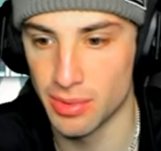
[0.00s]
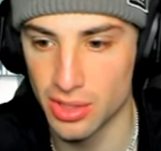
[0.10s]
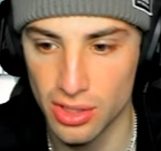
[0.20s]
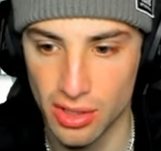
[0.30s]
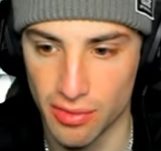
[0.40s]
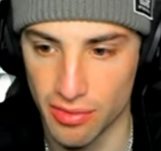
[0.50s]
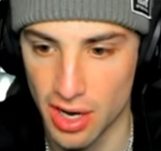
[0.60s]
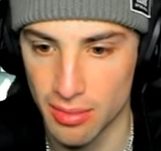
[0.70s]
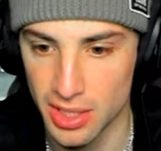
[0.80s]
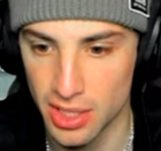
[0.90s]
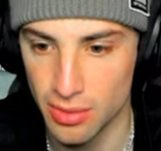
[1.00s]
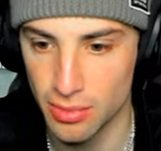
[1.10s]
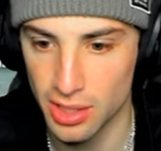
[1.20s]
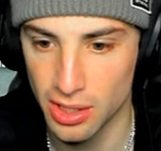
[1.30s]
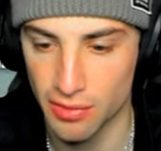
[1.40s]
You could go for Follow Me. You know what? We're
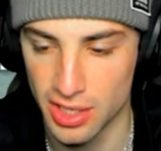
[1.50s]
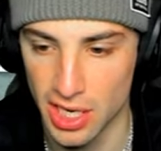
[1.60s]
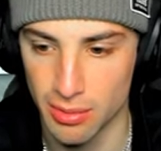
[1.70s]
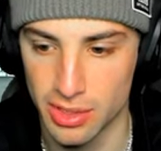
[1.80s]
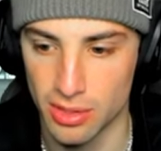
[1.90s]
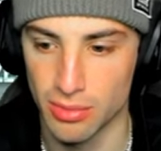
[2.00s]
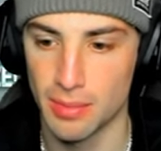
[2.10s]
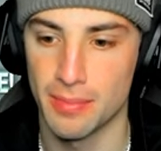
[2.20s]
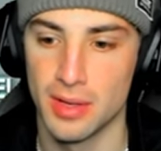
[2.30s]
going to go for Tailwind turn one.